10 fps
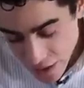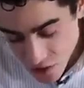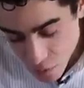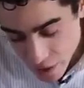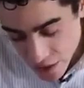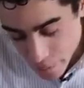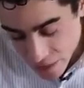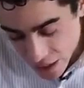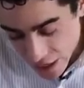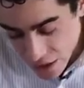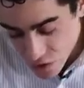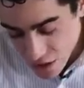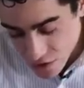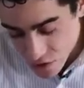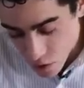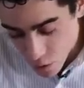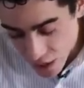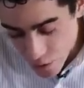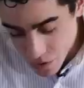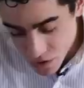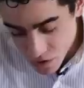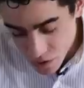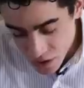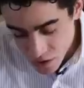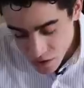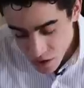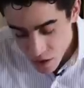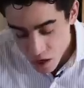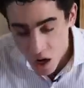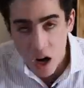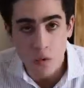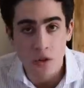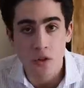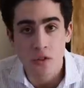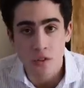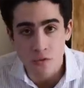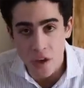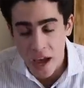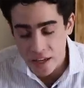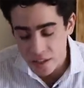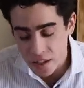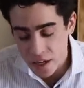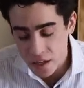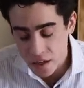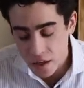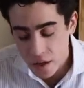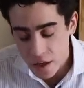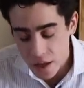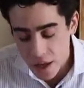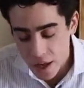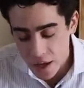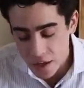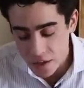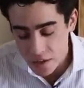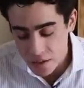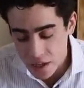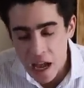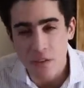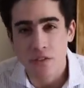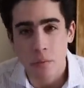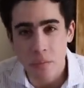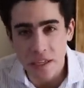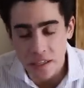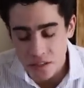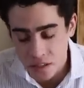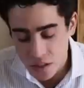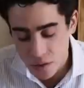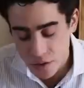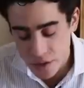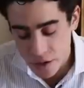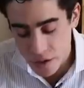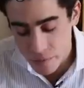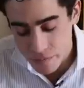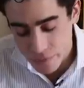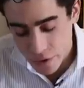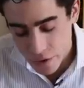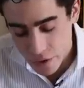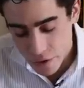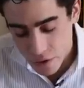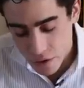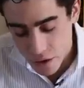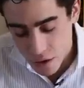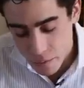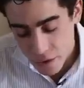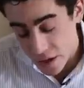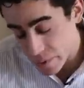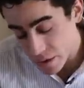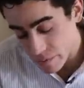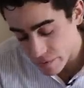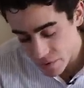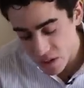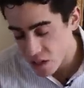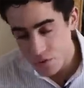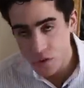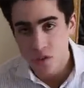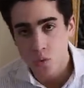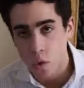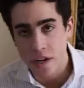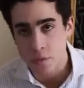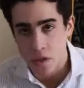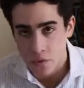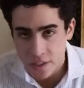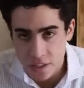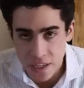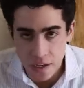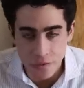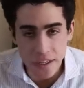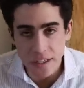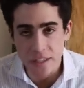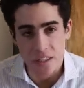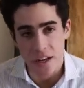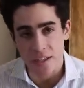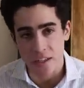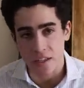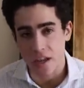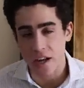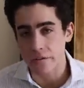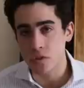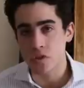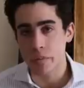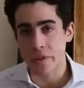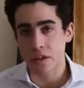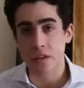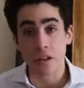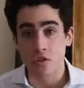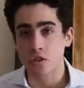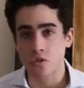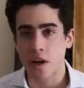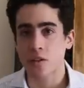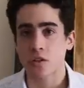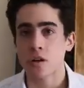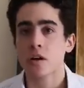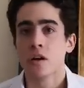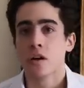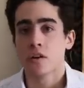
and you might not be hydrated. So what I would do is uh, reduce the fat intake and have some beans in here and there. Uh, but I mean, if you just watch my recent day of eatings and, and can kind of do something a little stricter